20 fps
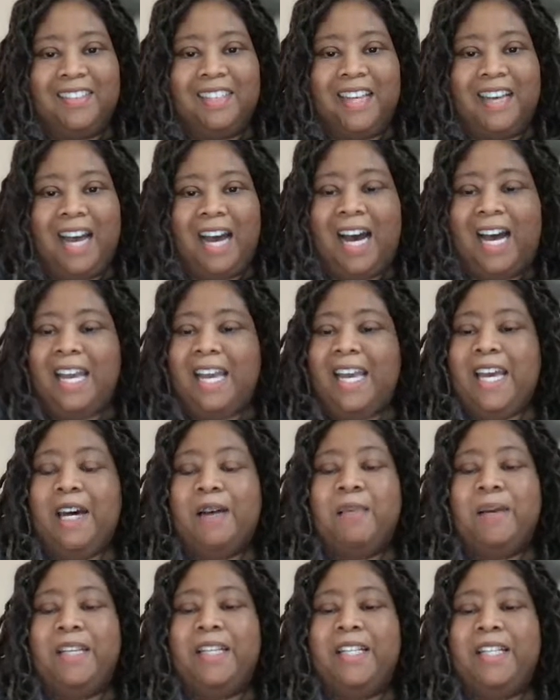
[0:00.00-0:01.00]
I,
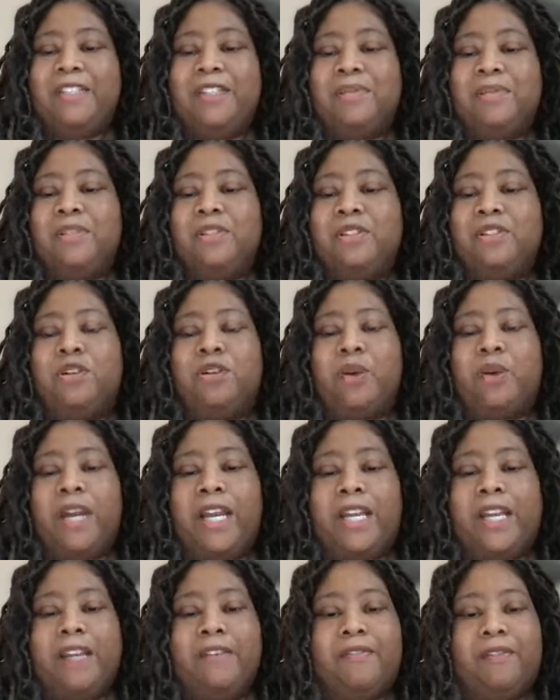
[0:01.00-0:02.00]
am. And this was
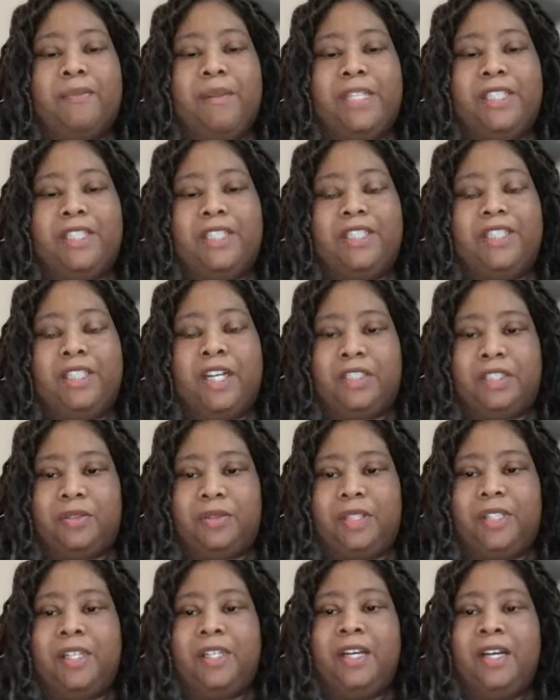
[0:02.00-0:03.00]
great information,
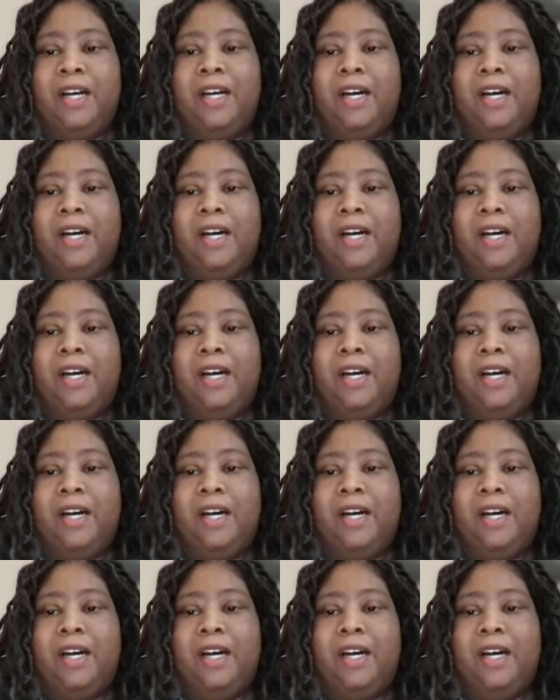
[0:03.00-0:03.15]
Joshua.